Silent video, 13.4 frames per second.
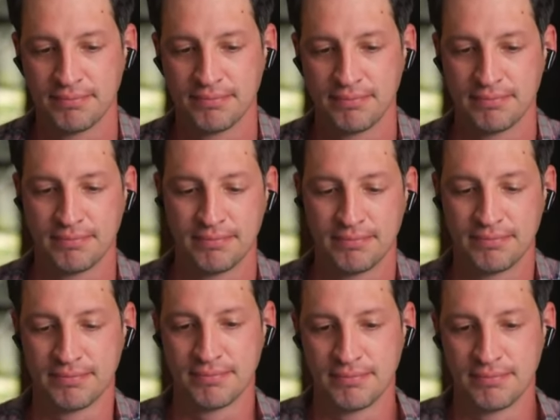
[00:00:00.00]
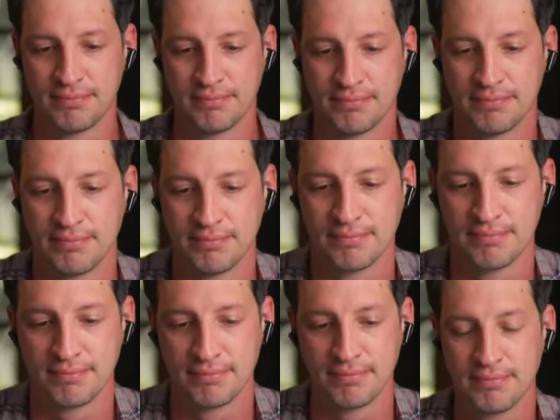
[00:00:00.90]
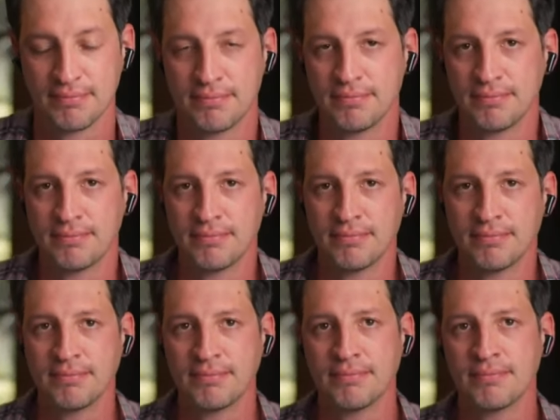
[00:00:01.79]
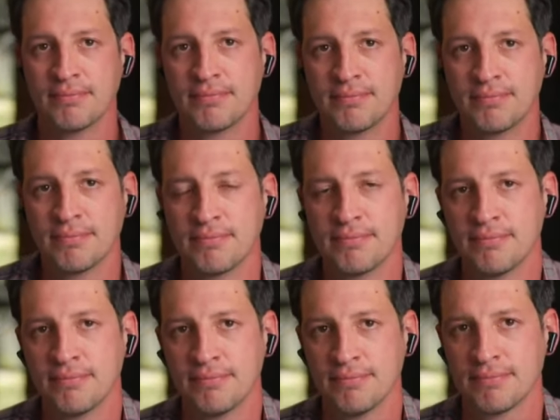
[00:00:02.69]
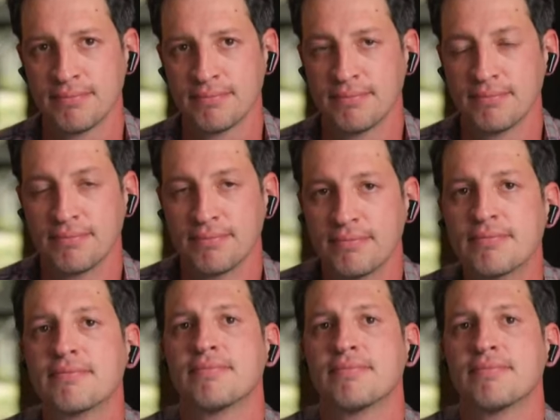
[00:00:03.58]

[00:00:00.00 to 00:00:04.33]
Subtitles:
The person shown says nothing.